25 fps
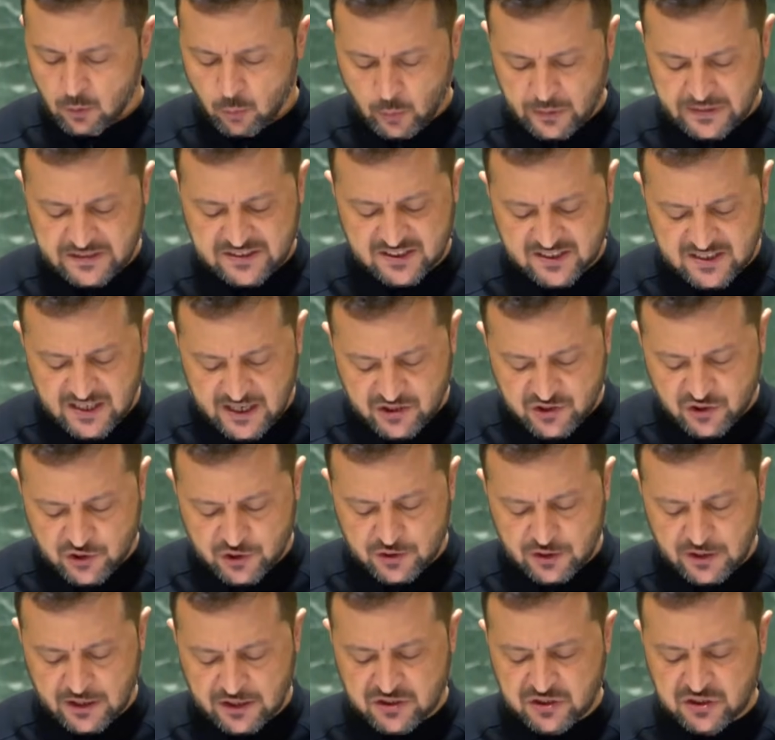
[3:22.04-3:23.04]
with
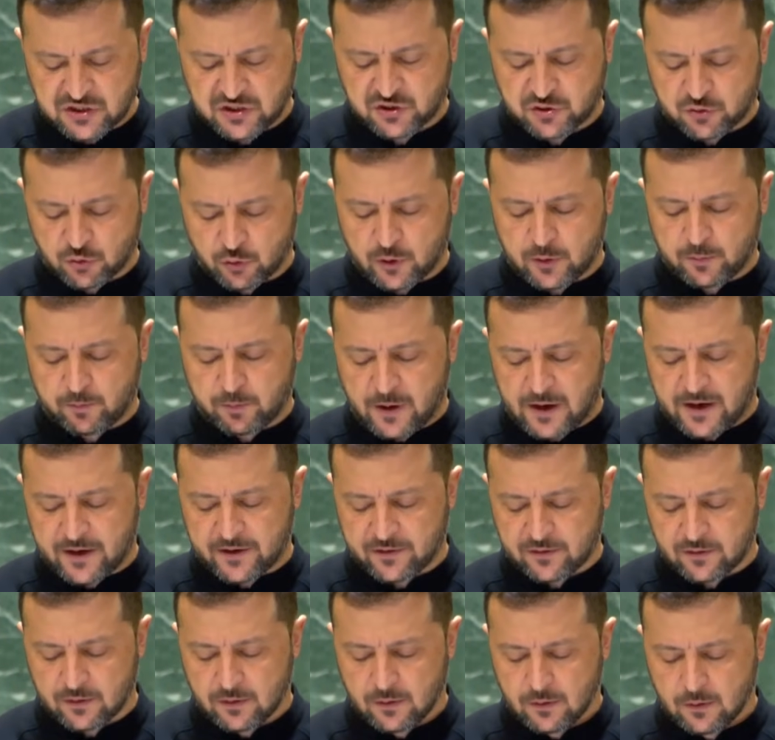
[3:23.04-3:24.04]
such a destroyed
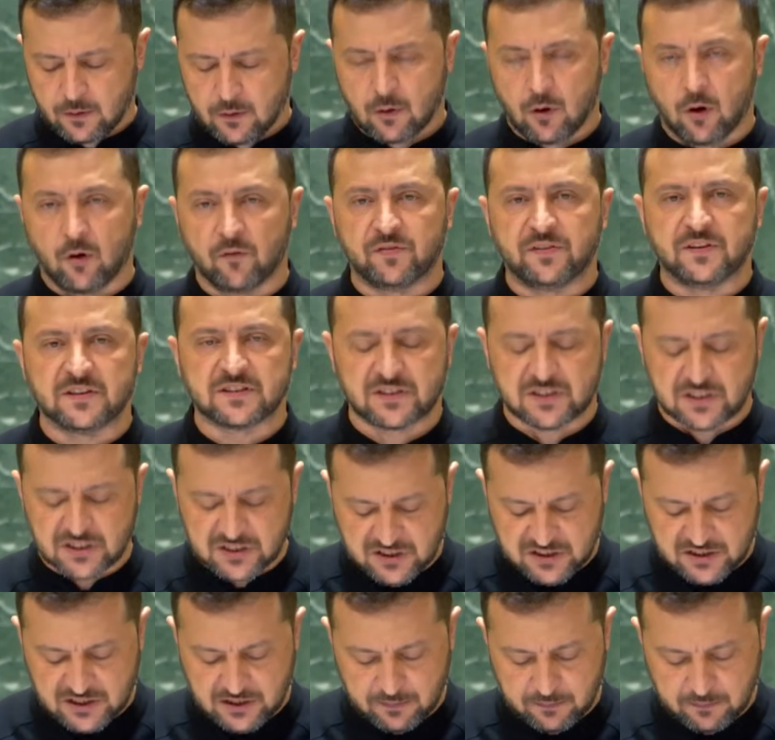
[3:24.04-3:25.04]
part of the
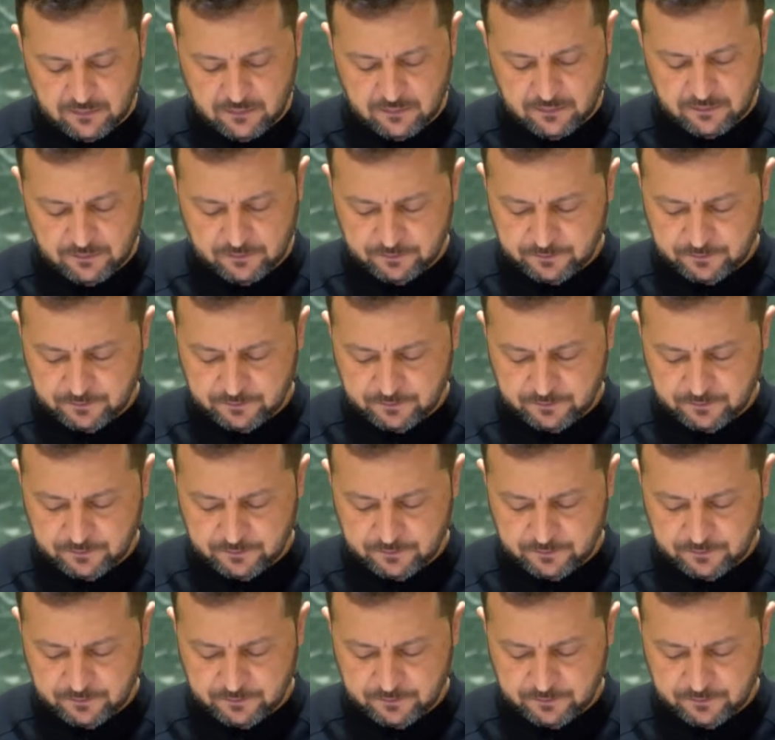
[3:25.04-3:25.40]
system.